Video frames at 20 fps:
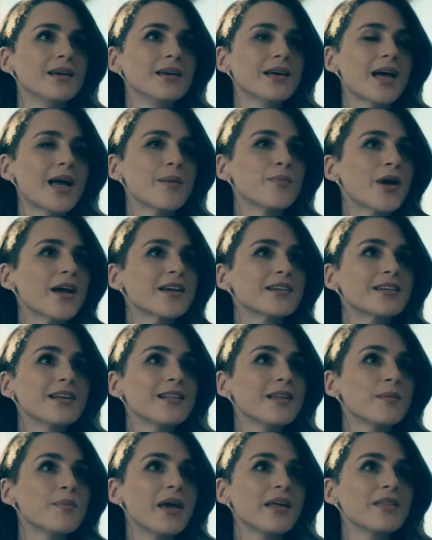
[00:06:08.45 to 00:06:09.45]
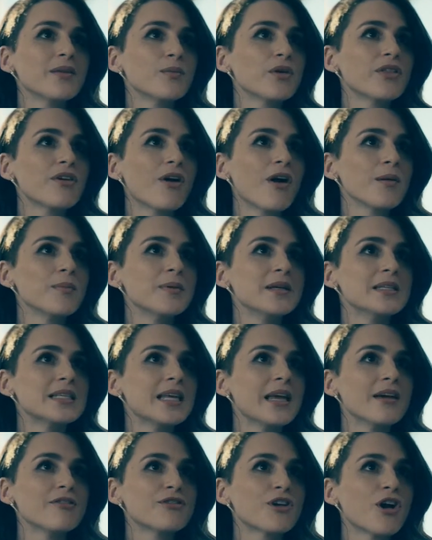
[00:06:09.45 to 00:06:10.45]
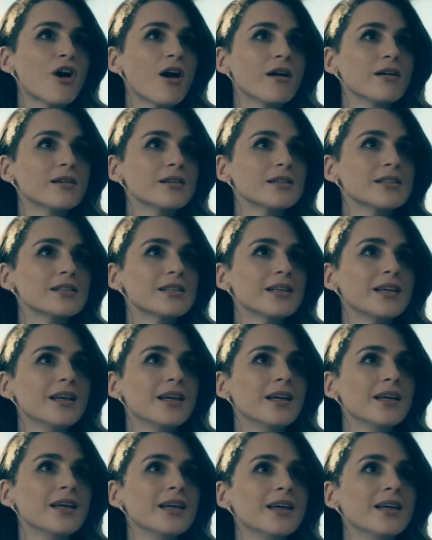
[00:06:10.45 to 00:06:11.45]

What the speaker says: this was all planned and she's actually on the corporation's side.